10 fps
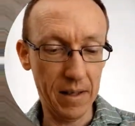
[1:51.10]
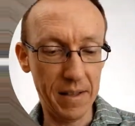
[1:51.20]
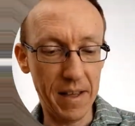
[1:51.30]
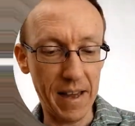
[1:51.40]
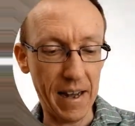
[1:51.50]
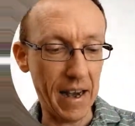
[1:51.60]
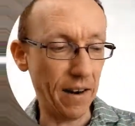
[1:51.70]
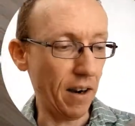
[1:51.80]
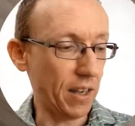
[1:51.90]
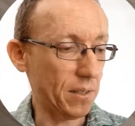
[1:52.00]
that
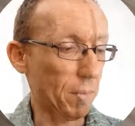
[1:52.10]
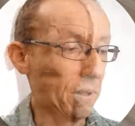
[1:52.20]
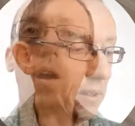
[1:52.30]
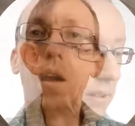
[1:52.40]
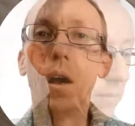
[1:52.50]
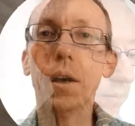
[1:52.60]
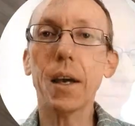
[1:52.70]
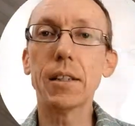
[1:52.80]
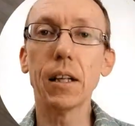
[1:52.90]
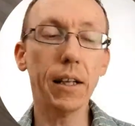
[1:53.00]
are isomers.
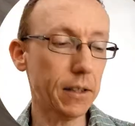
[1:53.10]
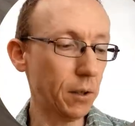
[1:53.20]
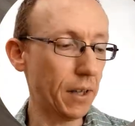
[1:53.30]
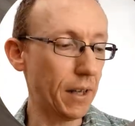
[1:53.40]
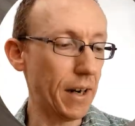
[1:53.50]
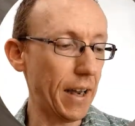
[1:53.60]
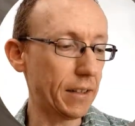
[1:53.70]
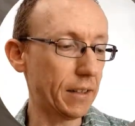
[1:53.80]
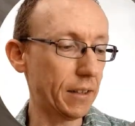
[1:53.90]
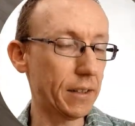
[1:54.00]
Okay, so let's look at the
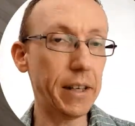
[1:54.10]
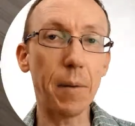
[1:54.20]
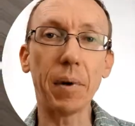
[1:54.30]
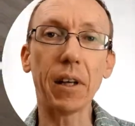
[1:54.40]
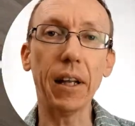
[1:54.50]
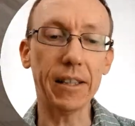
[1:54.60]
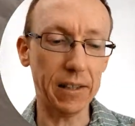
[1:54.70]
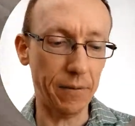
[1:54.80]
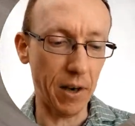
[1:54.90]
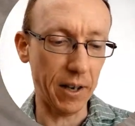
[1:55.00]
next step in
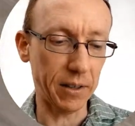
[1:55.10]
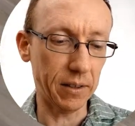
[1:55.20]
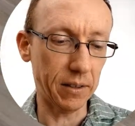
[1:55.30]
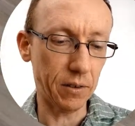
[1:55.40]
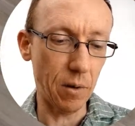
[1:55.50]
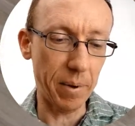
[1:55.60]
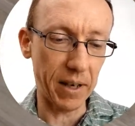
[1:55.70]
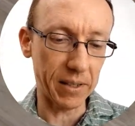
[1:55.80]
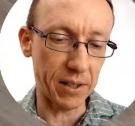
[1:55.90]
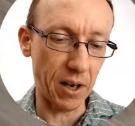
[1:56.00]
classifying
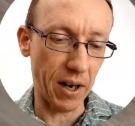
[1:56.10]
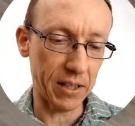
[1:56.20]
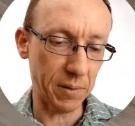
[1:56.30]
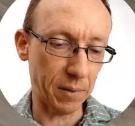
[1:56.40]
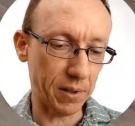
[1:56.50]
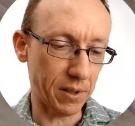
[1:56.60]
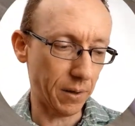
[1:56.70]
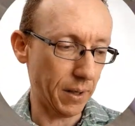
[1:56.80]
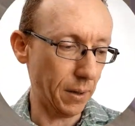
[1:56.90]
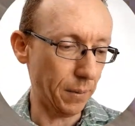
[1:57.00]
compounds into isomers.
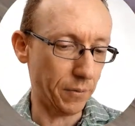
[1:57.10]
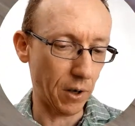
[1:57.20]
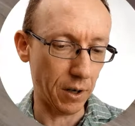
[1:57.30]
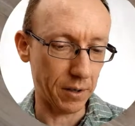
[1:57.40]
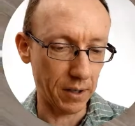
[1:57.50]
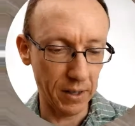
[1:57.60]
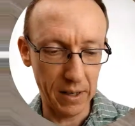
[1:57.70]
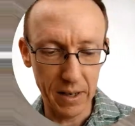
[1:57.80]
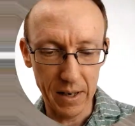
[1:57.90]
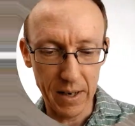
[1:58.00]
So here we've got
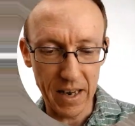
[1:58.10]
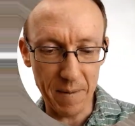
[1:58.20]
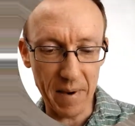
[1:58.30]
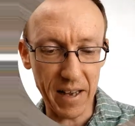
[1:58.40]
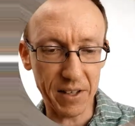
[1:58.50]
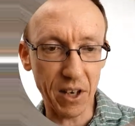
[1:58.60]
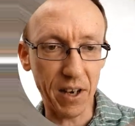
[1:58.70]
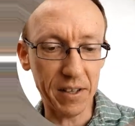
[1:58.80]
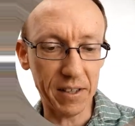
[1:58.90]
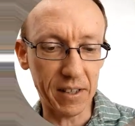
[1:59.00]
our mad
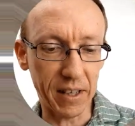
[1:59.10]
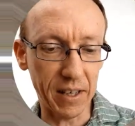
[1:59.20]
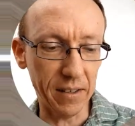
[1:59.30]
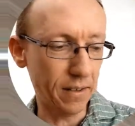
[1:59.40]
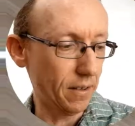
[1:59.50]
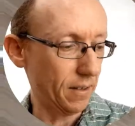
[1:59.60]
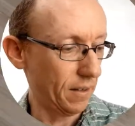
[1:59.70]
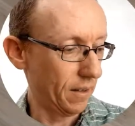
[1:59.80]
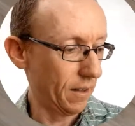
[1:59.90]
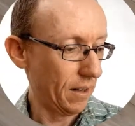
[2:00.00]
scientist again,
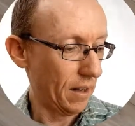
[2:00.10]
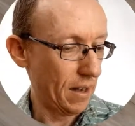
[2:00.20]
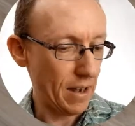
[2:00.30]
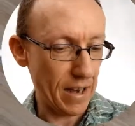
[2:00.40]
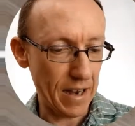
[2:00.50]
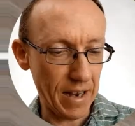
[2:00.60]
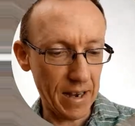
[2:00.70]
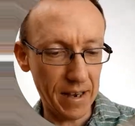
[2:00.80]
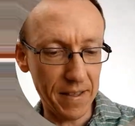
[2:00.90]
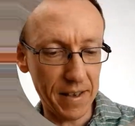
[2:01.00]

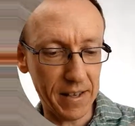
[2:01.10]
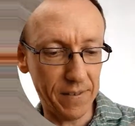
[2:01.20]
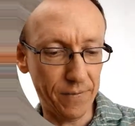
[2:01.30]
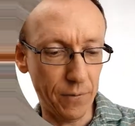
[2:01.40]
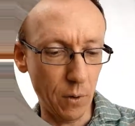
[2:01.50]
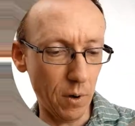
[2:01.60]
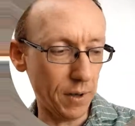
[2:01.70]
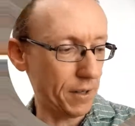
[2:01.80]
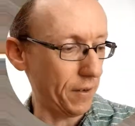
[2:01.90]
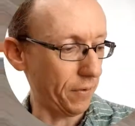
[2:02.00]
and there's four
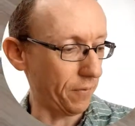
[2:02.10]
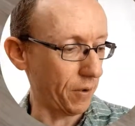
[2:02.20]
different